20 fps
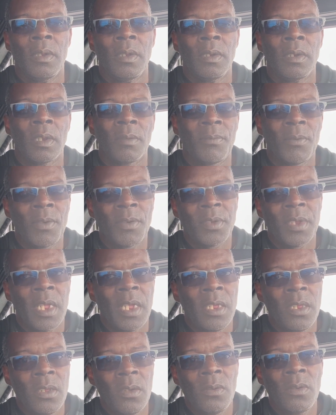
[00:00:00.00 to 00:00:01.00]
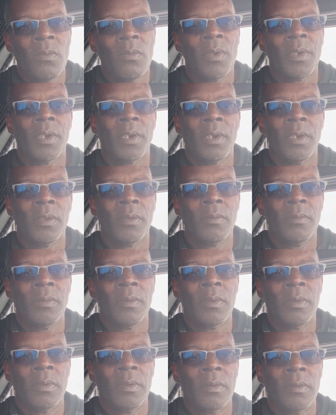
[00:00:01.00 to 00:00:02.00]
the first thing you'd want to do
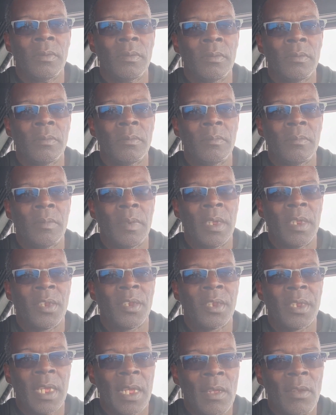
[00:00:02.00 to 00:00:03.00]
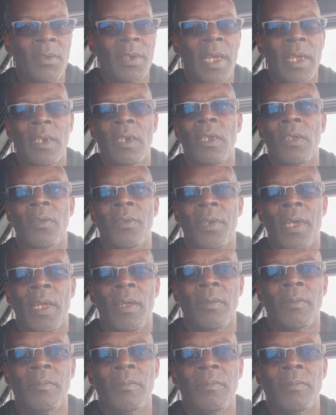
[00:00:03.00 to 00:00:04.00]
is scale that load out.